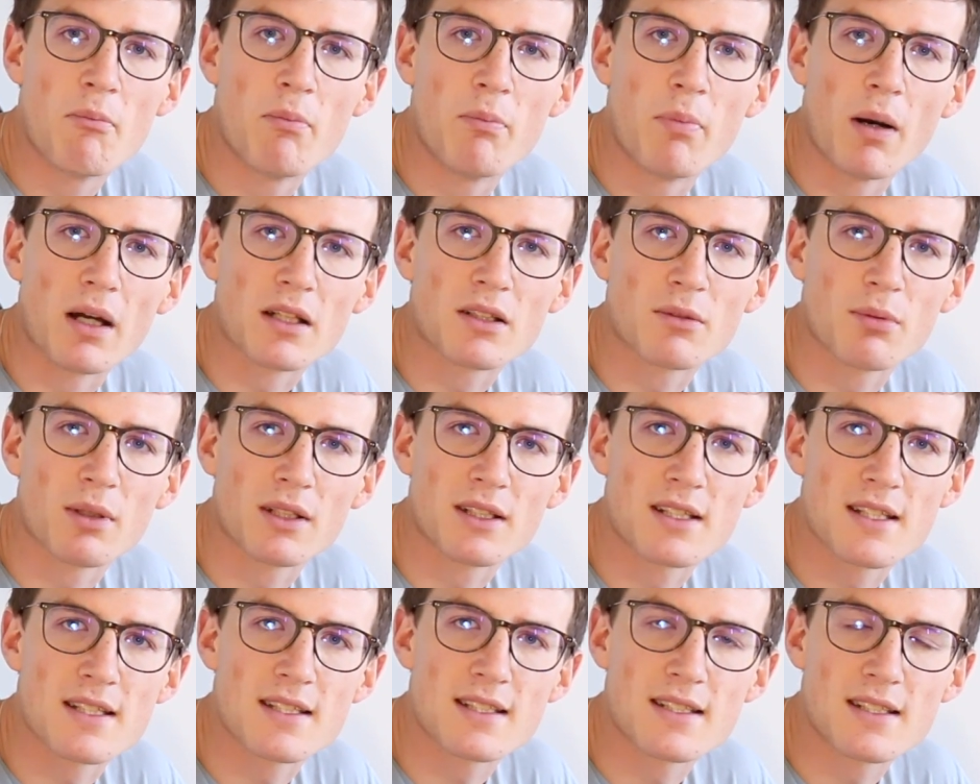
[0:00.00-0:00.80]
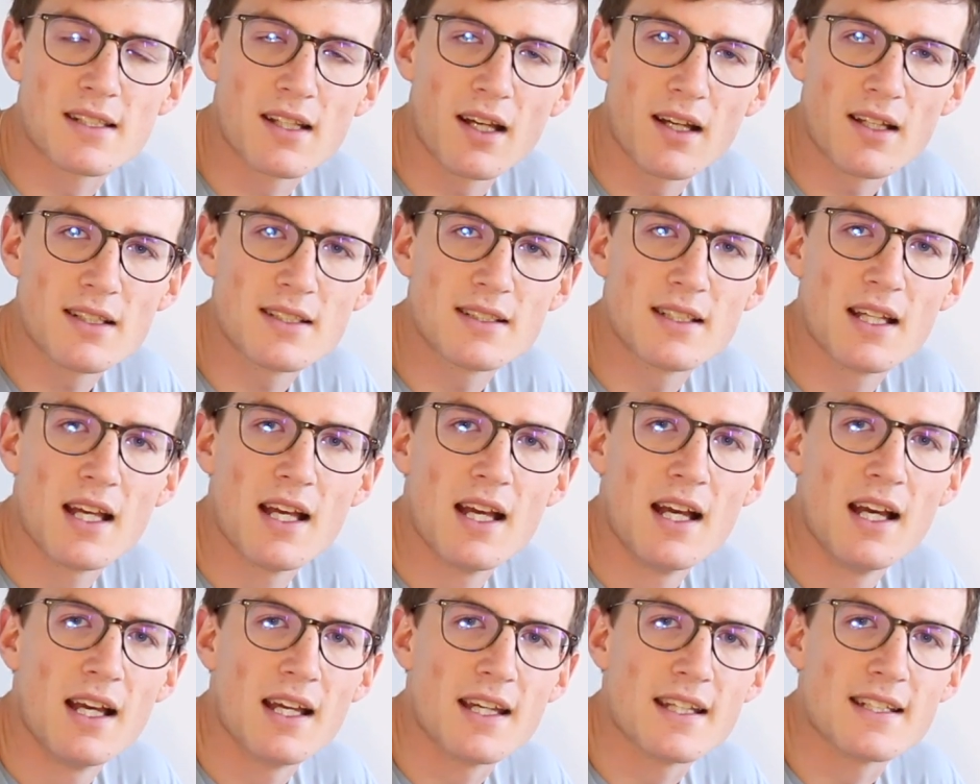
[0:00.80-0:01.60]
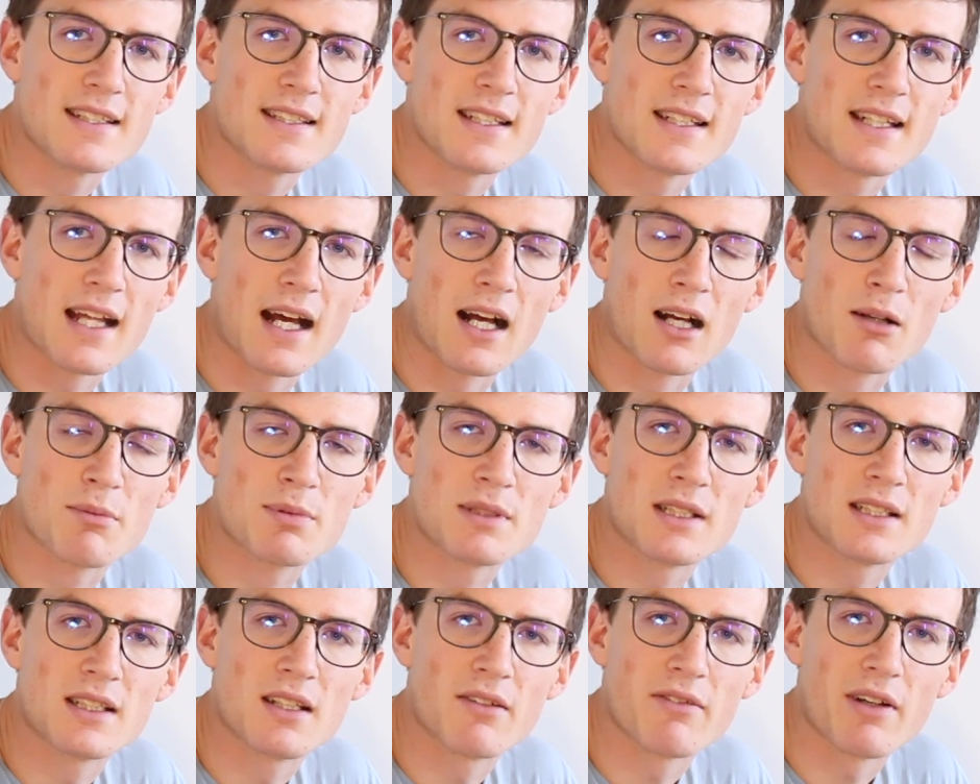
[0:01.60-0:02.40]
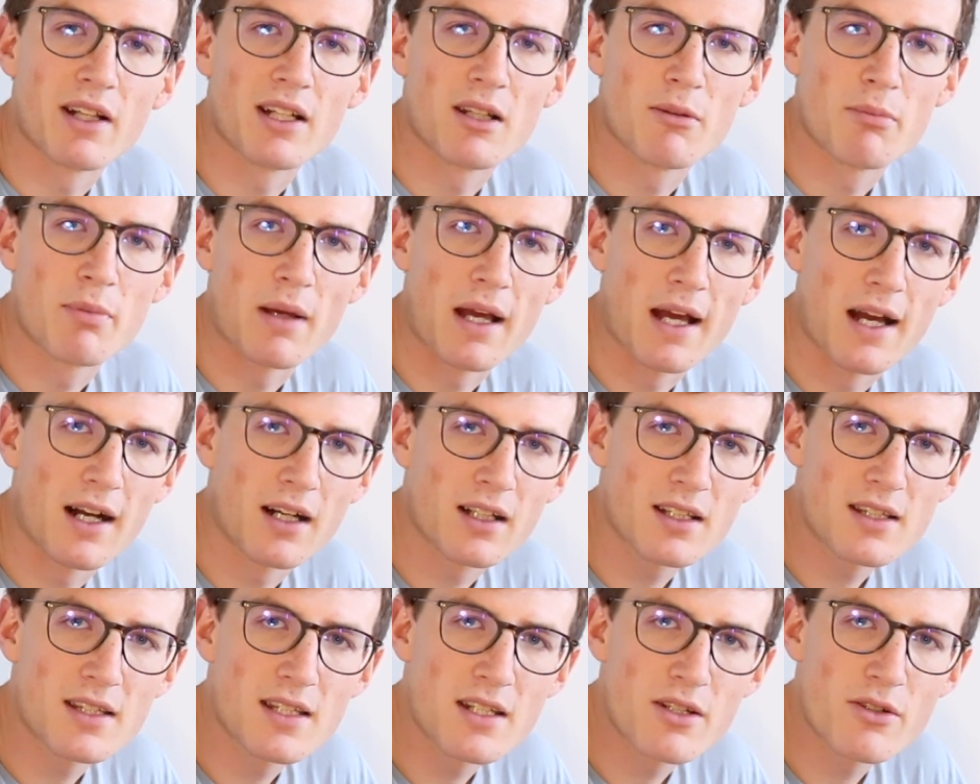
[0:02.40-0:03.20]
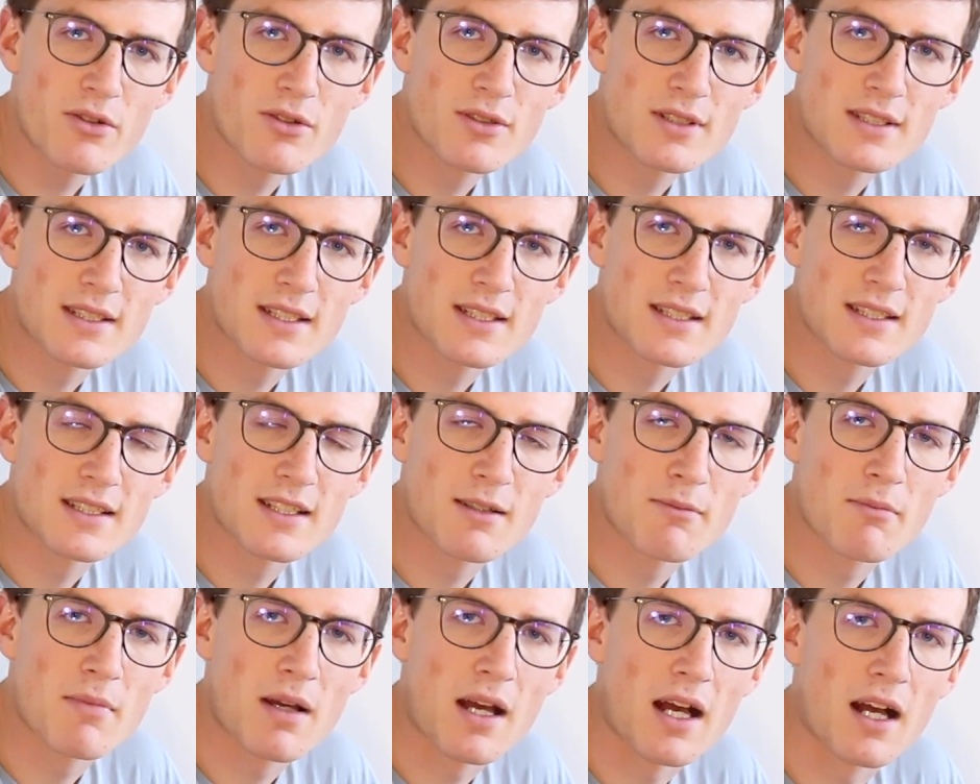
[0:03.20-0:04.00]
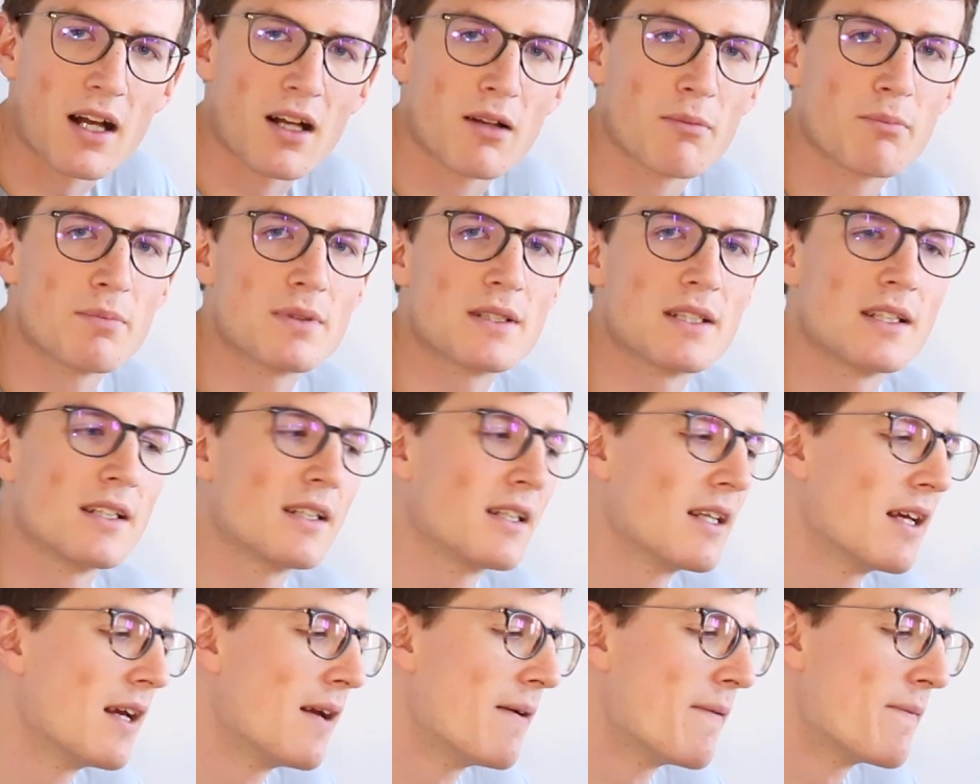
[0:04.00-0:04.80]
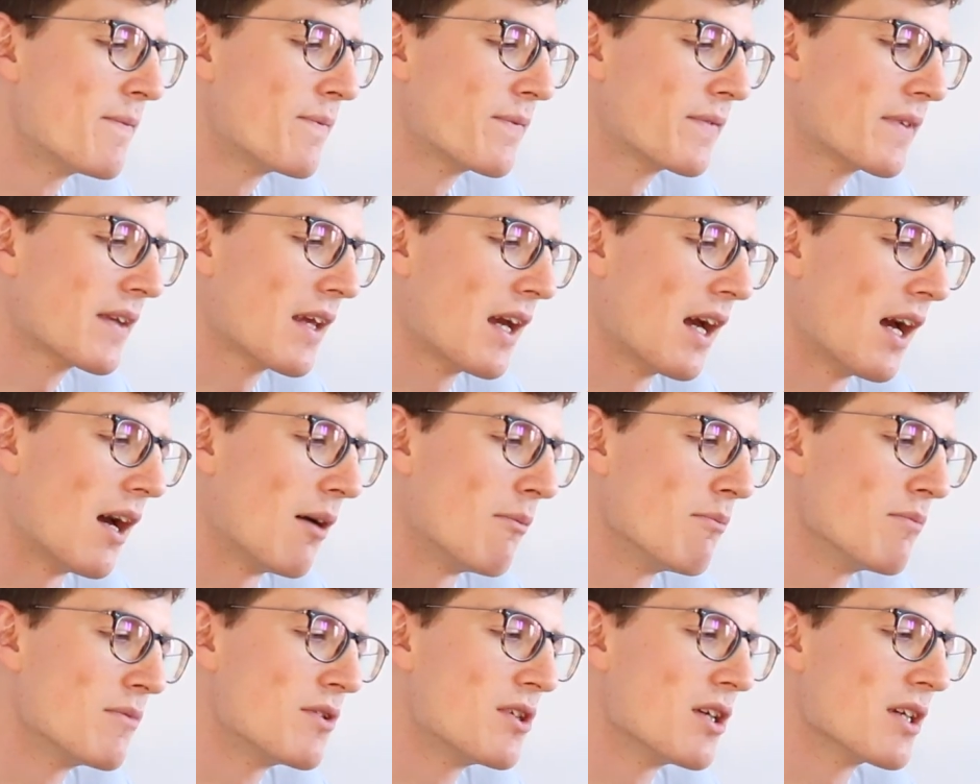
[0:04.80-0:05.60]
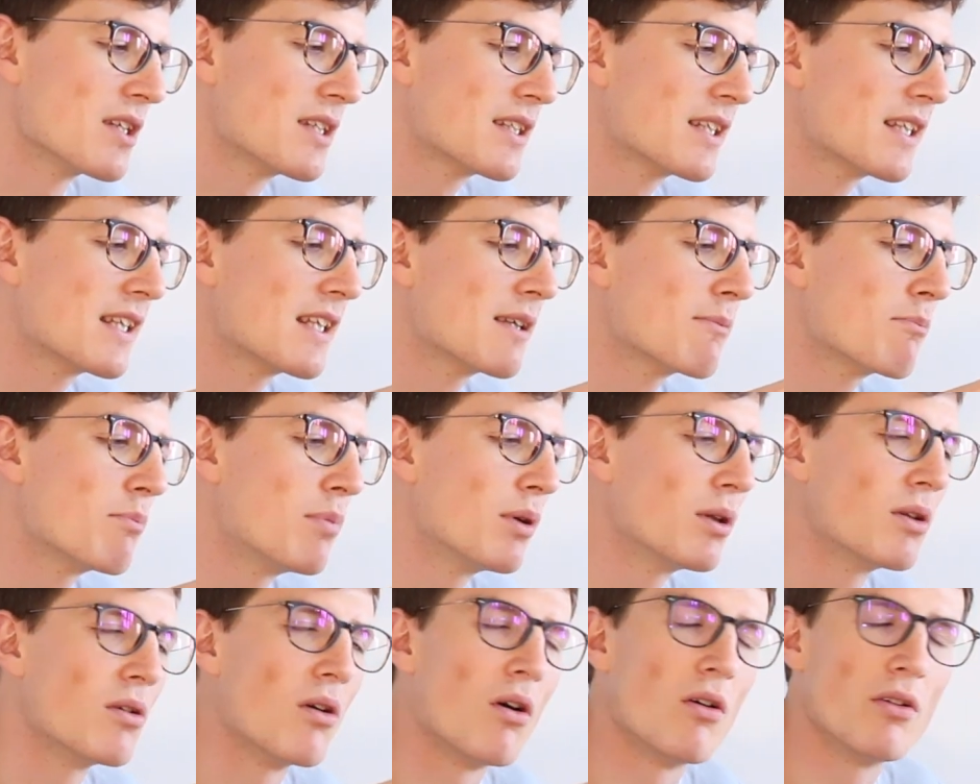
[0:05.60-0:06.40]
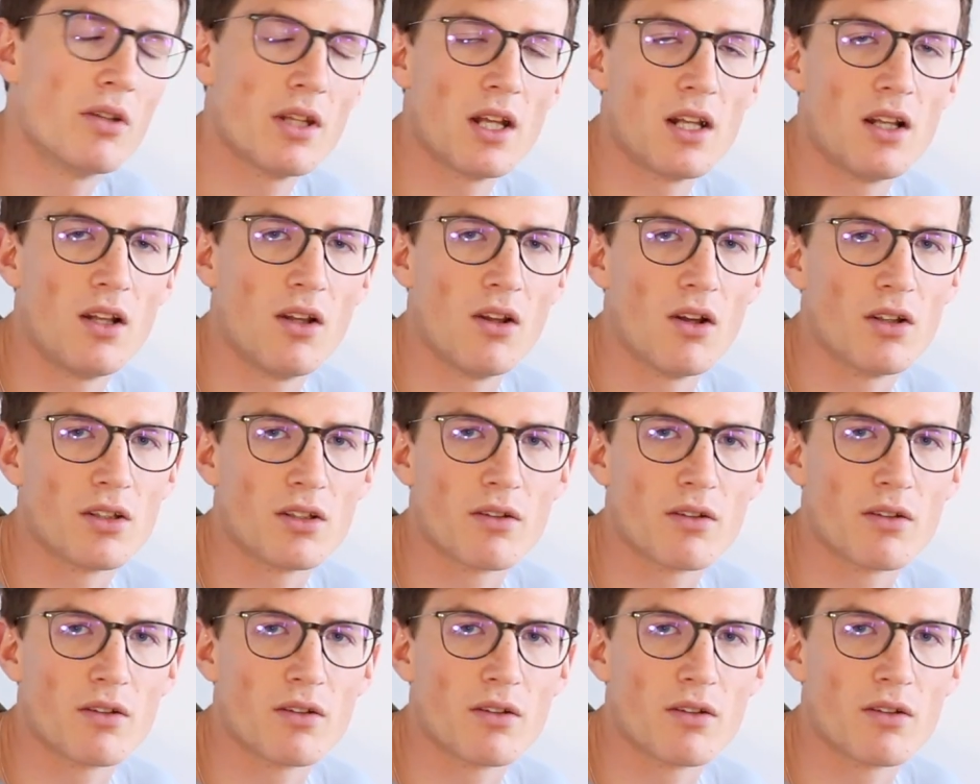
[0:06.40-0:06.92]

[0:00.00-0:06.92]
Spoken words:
But what this does is it helps it develop a healthy root system, helps it just put on a lot